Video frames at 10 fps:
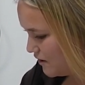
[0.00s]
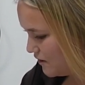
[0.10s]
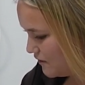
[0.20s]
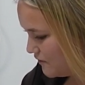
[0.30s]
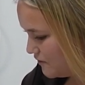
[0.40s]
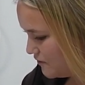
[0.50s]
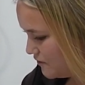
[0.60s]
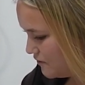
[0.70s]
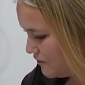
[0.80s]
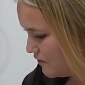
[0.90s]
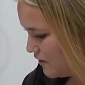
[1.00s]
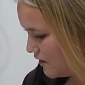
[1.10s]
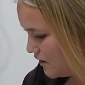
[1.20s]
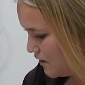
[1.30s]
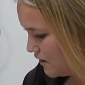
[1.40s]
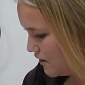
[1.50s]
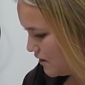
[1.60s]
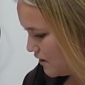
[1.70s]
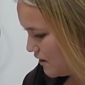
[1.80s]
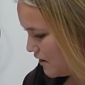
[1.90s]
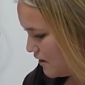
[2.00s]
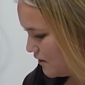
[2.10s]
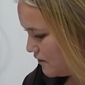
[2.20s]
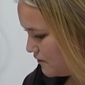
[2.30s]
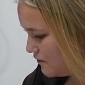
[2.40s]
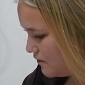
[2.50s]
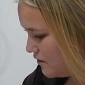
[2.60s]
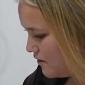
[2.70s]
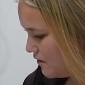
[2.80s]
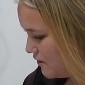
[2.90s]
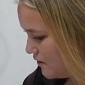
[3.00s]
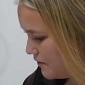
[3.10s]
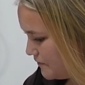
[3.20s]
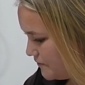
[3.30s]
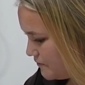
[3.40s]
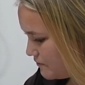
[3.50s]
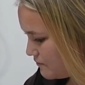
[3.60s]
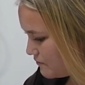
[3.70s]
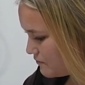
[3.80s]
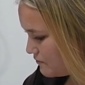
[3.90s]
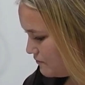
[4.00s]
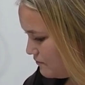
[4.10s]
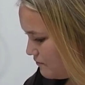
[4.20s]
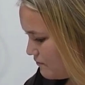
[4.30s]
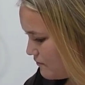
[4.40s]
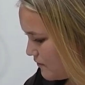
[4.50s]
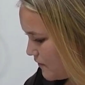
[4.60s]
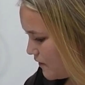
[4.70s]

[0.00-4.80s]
The person shown says nothing.